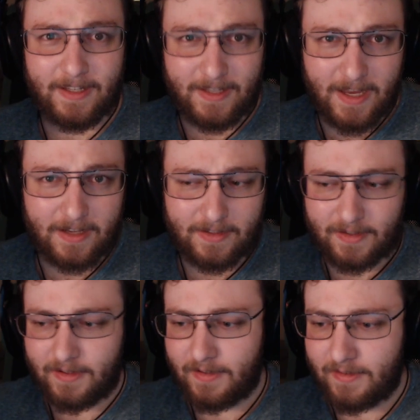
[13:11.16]

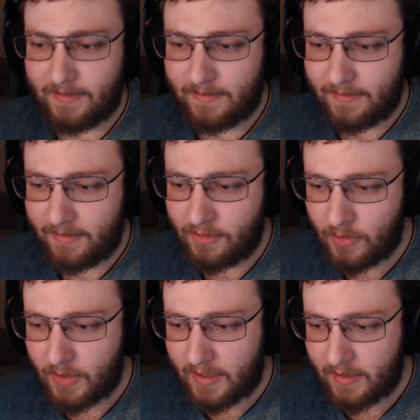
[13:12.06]
yes,
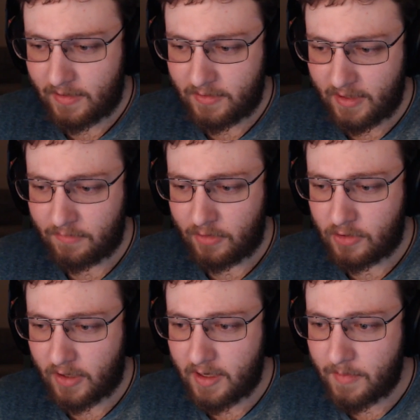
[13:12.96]
do it. Definitely
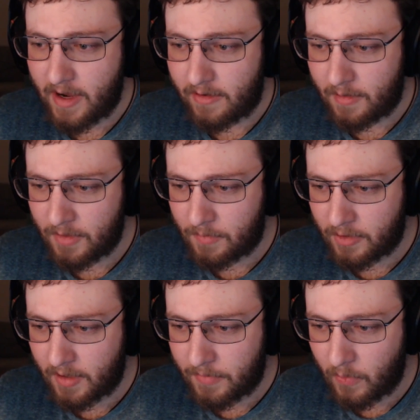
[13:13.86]
try them out. I'm going to
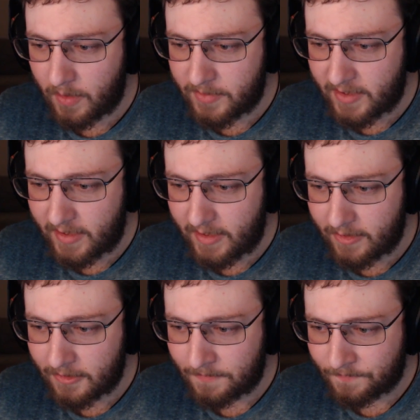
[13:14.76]
bring up the website
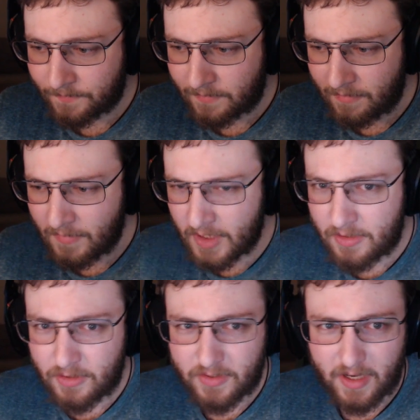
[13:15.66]
here
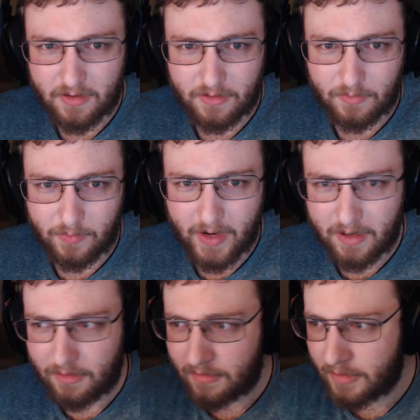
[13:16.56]
and just kind of
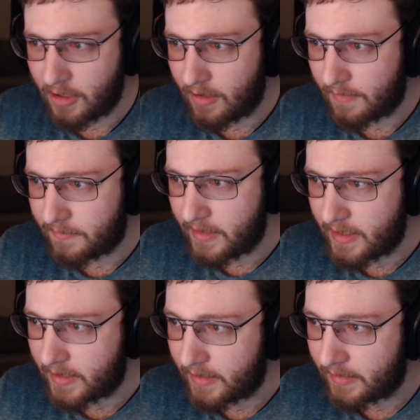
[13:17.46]
rattle you off
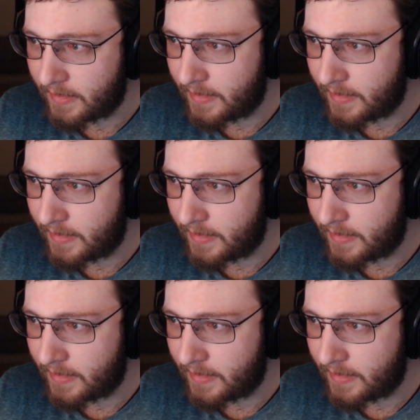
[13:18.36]
the